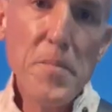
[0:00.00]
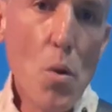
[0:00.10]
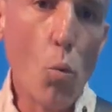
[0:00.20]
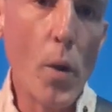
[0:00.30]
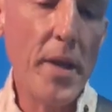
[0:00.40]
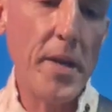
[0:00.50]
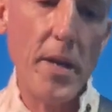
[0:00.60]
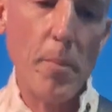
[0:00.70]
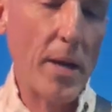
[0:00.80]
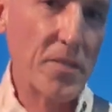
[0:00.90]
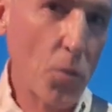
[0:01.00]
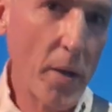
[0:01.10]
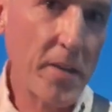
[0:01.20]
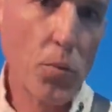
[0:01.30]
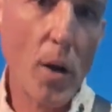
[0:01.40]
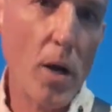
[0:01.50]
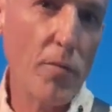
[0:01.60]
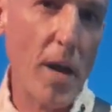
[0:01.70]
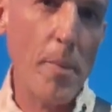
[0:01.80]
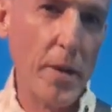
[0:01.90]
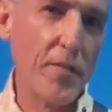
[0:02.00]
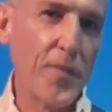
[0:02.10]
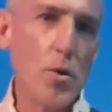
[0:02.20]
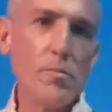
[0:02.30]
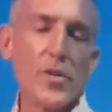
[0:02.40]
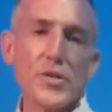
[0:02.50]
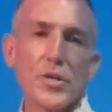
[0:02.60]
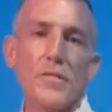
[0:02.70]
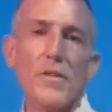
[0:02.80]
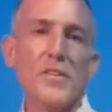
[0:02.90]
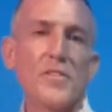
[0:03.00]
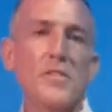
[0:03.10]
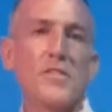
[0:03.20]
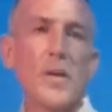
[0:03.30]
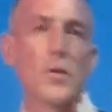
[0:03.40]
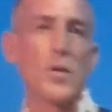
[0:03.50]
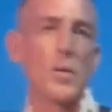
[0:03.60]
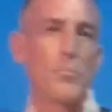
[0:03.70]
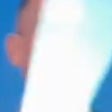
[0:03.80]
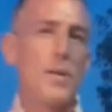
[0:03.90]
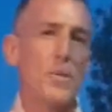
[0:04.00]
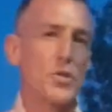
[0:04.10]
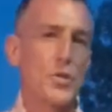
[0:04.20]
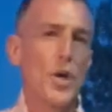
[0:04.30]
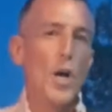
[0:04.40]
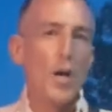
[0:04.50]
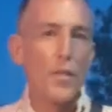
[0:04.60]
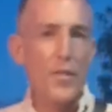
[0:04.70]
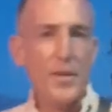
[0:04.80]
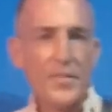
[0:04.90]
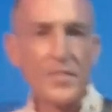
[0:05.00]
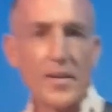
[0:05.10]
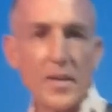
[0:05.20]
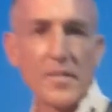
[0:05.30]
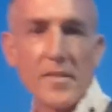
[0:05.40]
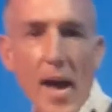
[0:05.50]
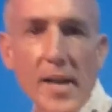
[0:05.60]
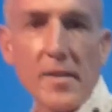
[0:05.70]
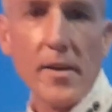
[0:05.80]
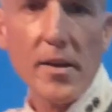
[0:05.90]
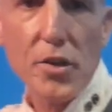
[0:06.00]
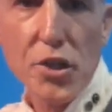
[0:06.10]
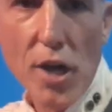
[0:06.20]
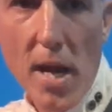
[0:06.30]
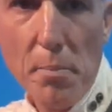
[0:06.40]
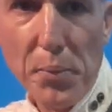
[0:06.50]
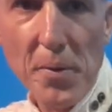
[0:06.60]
when in about 2012 I made a foam version of this and settled on pretty much this exact shape.